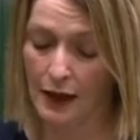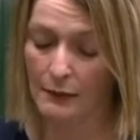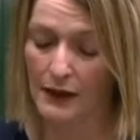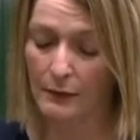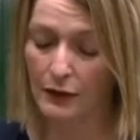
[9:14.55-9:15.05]

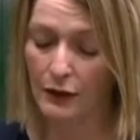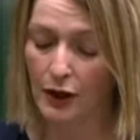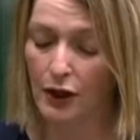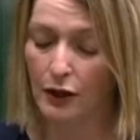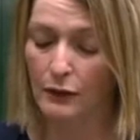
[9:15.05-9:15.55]
People
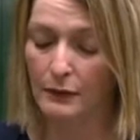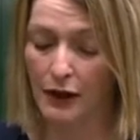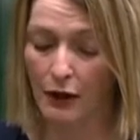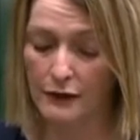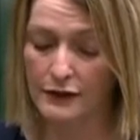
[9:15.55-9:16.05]
who will
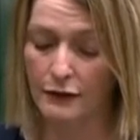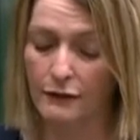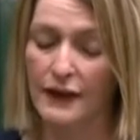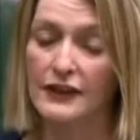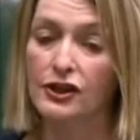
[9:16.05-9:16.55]
also
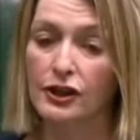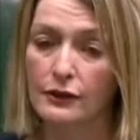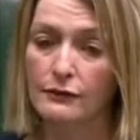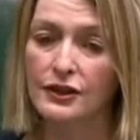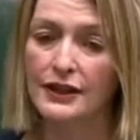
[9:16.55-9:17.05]
face
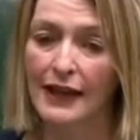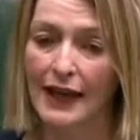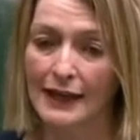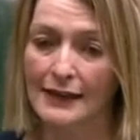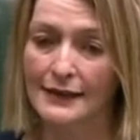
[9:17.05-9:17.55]
huge
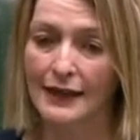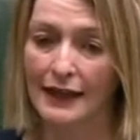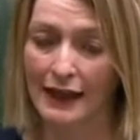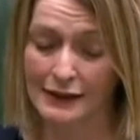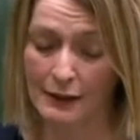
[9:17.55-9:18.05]
delays
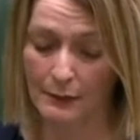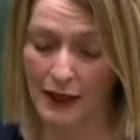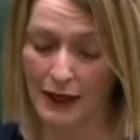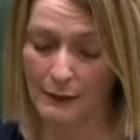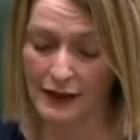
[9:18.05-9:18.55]
in getting
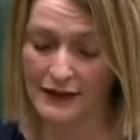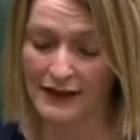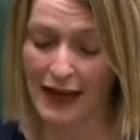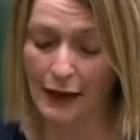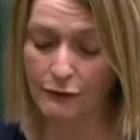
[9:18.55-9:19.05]
payments.
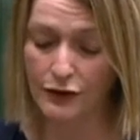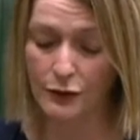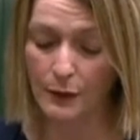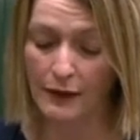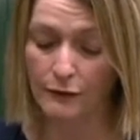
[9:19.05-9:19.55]
The
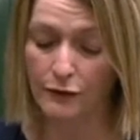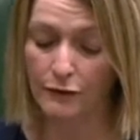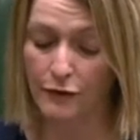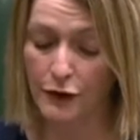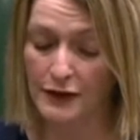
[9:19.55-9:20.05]
average wait for a
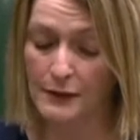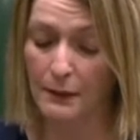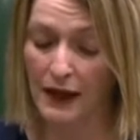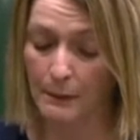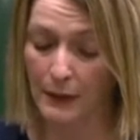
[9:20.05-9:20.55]
first
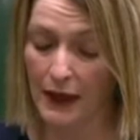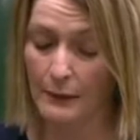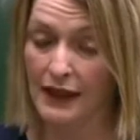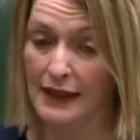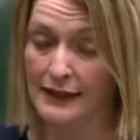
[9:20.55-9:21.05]
PIP
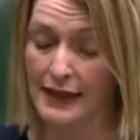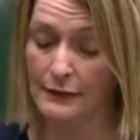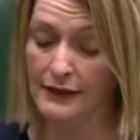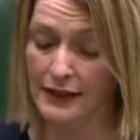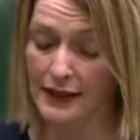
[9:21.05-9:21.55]
payment is
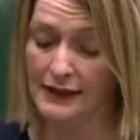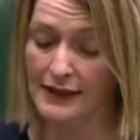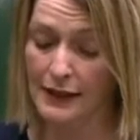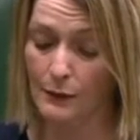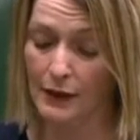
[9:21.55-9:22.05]
now
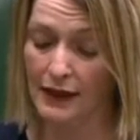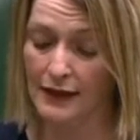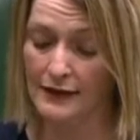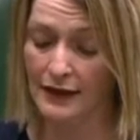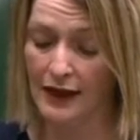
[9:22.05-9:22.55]
16
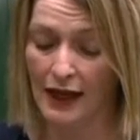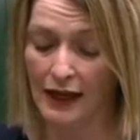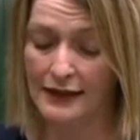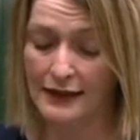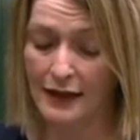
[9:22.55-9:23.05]
weeks,
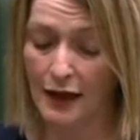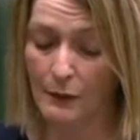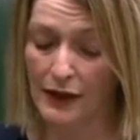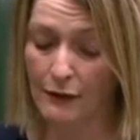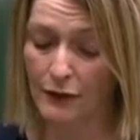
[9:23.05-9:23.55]
at a time
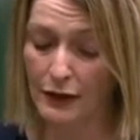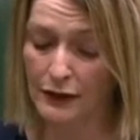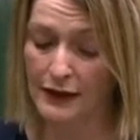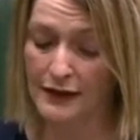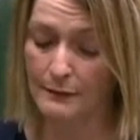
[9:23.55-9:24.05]
when their
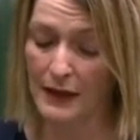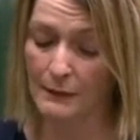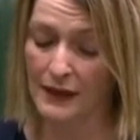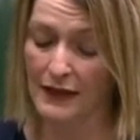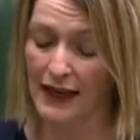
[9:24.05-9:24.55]
illness may
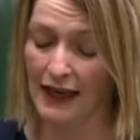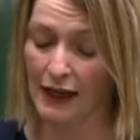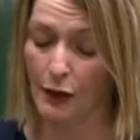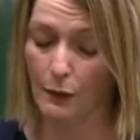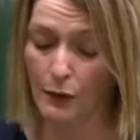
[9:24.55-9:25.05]
mean they
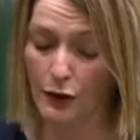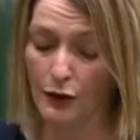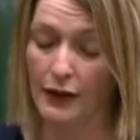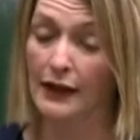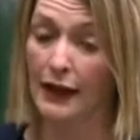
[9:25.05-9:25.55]
cannot
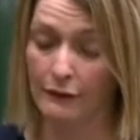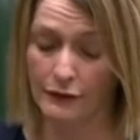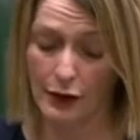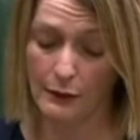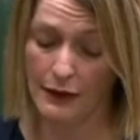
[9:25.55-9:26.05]
work and have
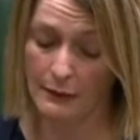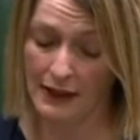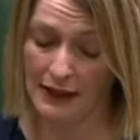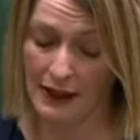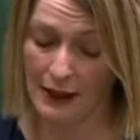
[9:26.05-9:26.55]
no other
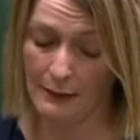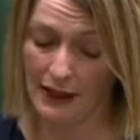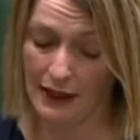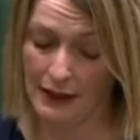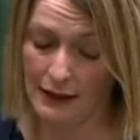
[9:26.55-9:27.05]
money
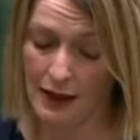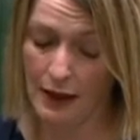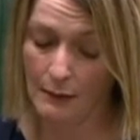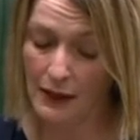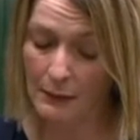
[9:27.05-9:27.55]
coming in.
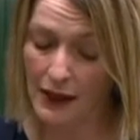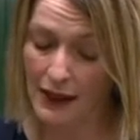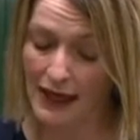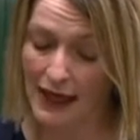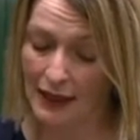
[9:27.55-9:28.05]
People
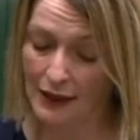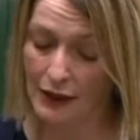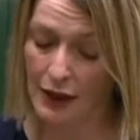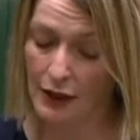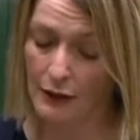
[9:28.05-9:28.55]
like
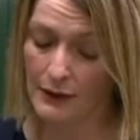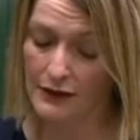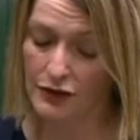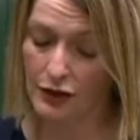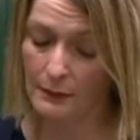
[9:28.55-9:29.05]
Alan, who
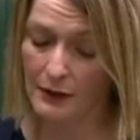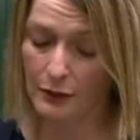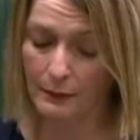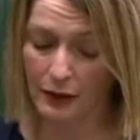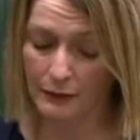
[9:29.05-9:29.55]
has
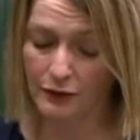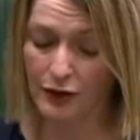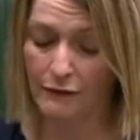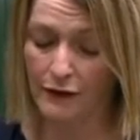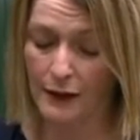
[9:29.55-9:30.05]
terminal
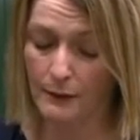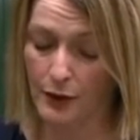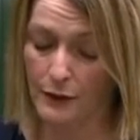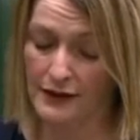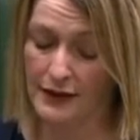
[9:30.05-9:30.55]
pulmonary
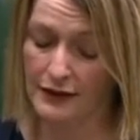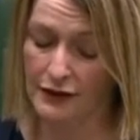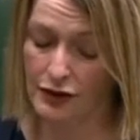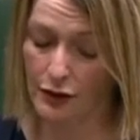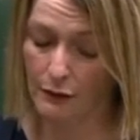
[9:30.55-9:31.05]
fibrosis,
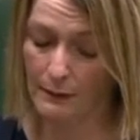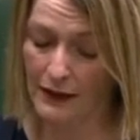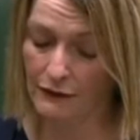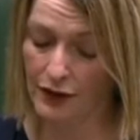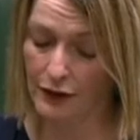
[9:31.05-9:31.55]
and told
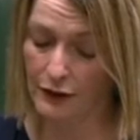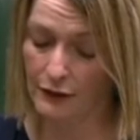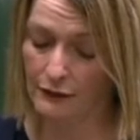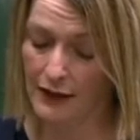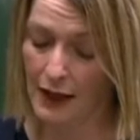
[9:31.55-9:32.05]
Marie
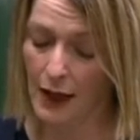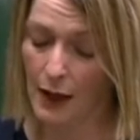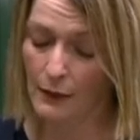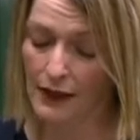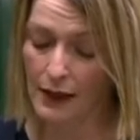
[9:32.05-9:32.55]
Curie,
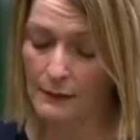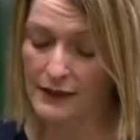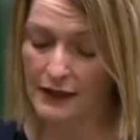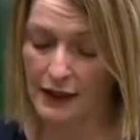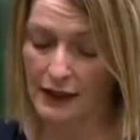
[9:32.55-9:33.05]
"When I
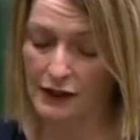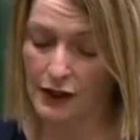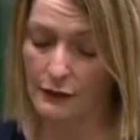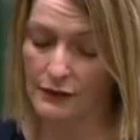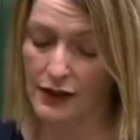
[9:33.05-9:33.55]
was
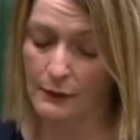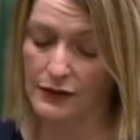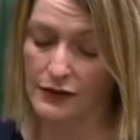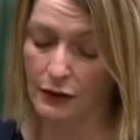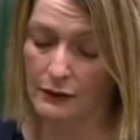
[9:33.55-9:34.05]
diagnosed, I
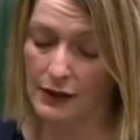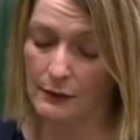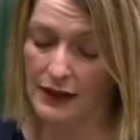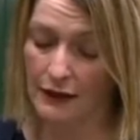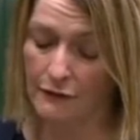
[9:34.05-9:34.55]
was told I
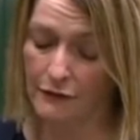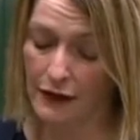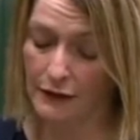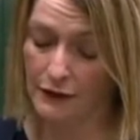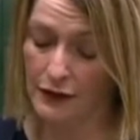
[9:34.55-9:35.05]
would have
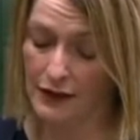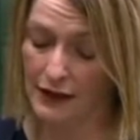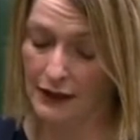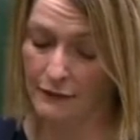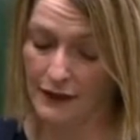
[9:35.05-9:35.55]
5 years
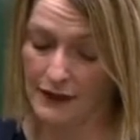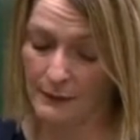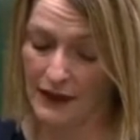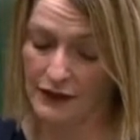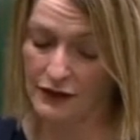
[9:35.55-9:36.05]
life
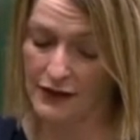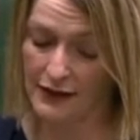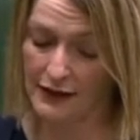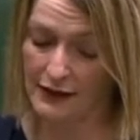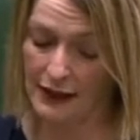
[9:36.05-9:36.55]

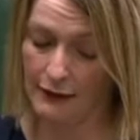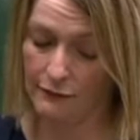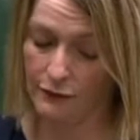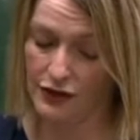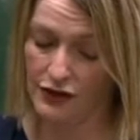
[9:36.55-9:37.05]
expectancy as an
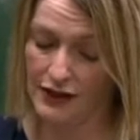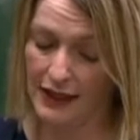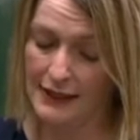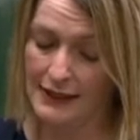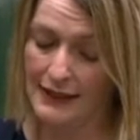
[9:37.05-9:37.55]
average.
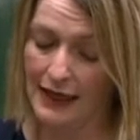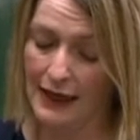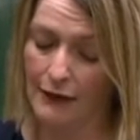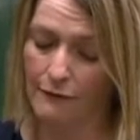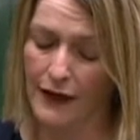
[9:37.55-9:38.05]
Day to day,
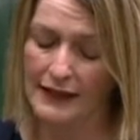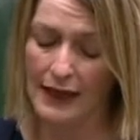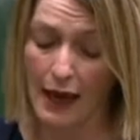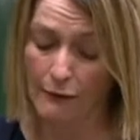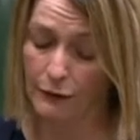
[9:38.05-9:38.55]
it affects
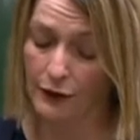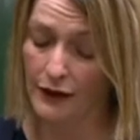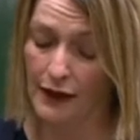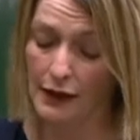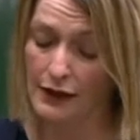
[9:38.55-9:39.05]

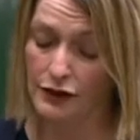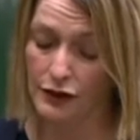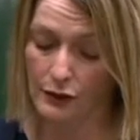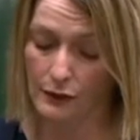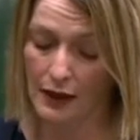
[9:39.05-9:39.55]
everything I
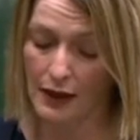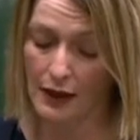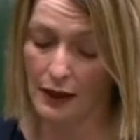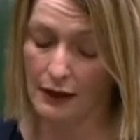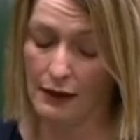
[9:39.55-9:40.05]
do.
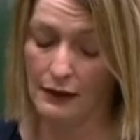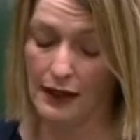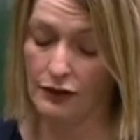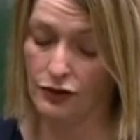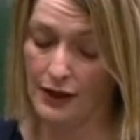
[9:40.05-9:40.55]
I can't
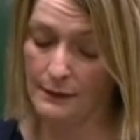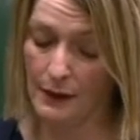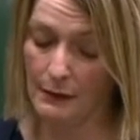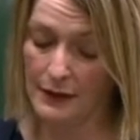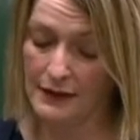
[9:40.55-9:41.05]
get dressed
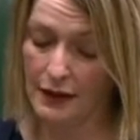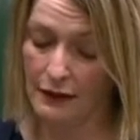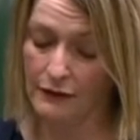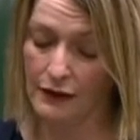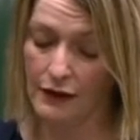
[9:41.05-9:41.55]
by
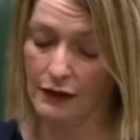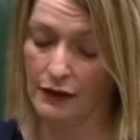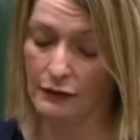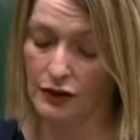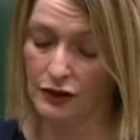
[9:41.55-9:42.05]
myself, I can't
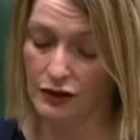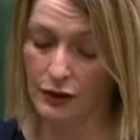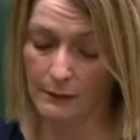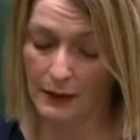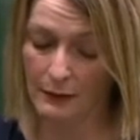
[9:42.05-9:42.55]
go to the
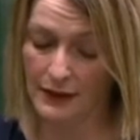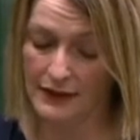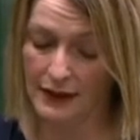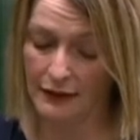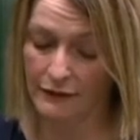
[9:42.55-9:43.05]
shop by
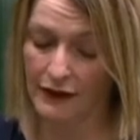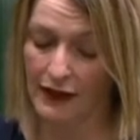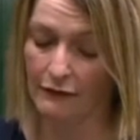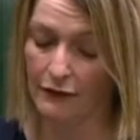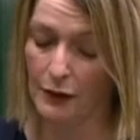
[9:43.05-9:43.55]
myself, I
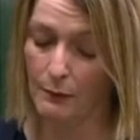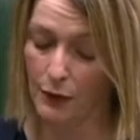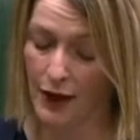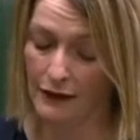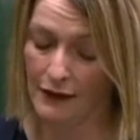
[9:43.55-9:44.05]
get very
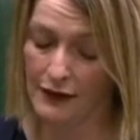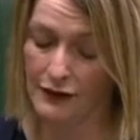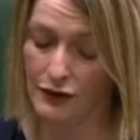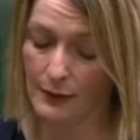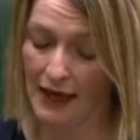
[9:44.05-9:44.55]

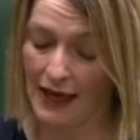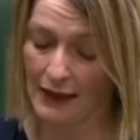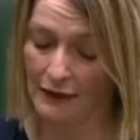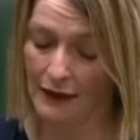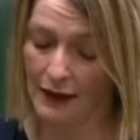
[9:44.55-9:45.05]
breathless doing
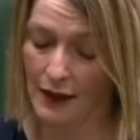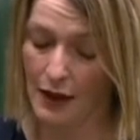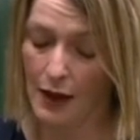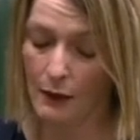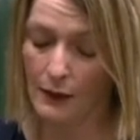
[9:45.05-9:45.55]
anything.
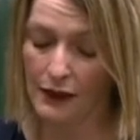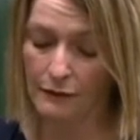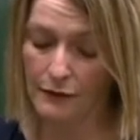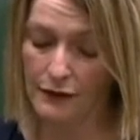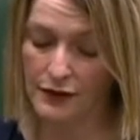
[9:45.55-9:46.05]
When I
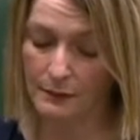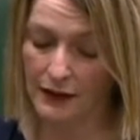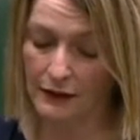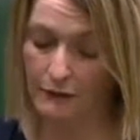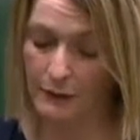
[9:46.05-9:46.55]
first
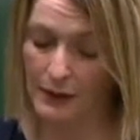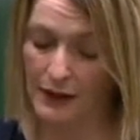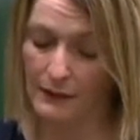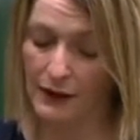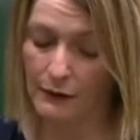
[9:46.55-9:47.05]
applied for
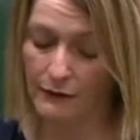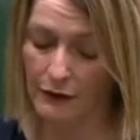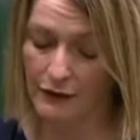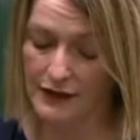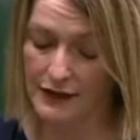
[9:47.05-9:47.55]
PIP, they were
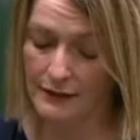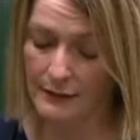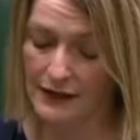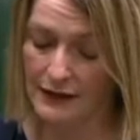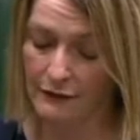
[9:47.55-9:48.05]
very
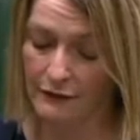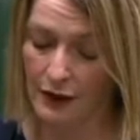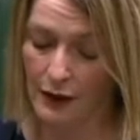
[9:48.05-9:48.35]
dismissive.